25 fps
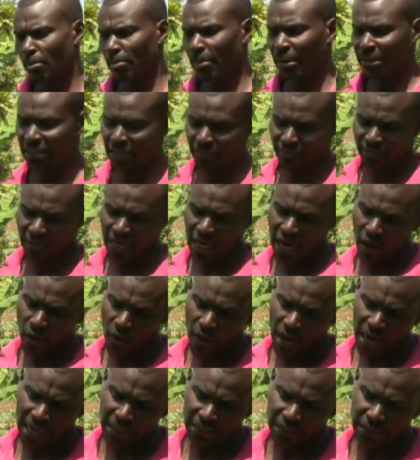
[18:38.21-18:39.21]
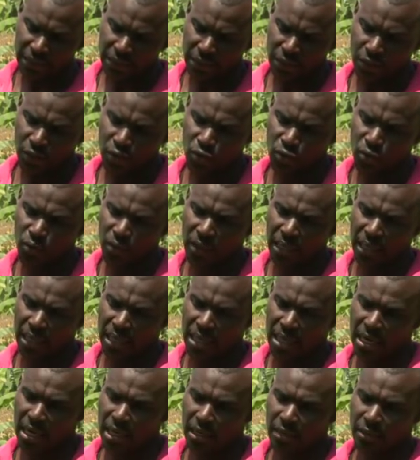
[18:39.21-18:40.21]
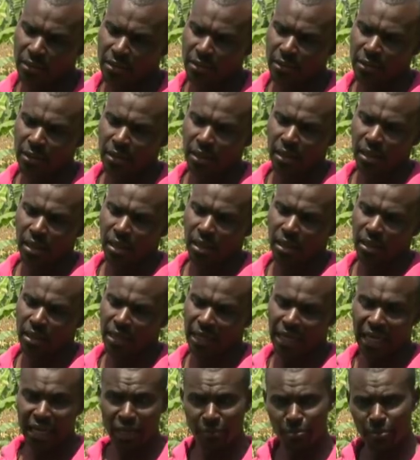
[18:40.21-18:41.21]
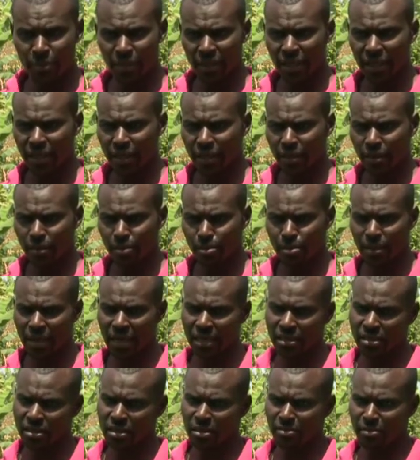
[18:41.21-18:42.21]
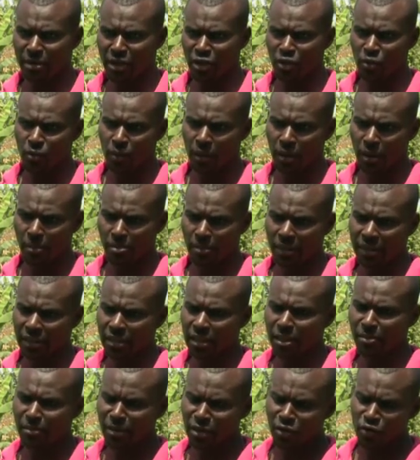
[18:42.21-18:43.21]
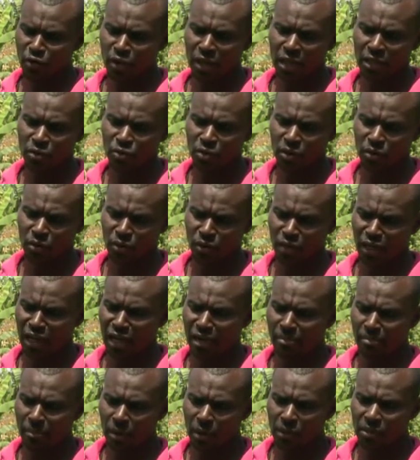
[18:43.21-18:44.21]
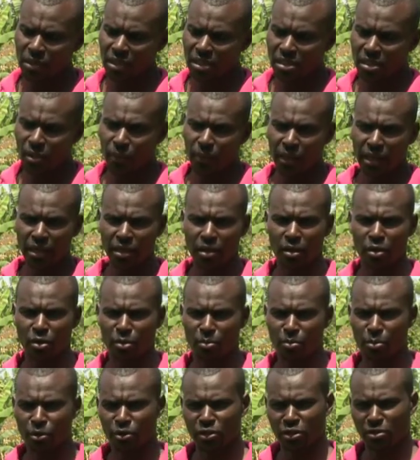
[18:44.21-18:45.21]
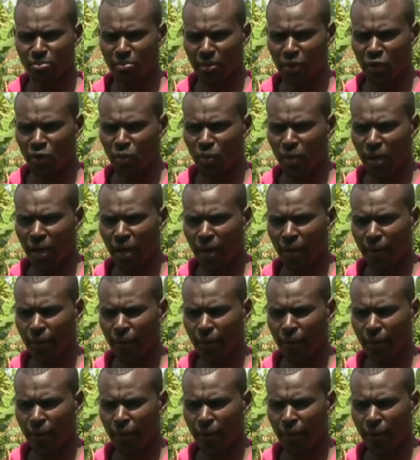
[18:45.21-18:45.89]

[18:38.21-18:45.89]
But after now cutting, you can add the NPK plus the manure. But the manure that we're talking about is a well-decomposed manure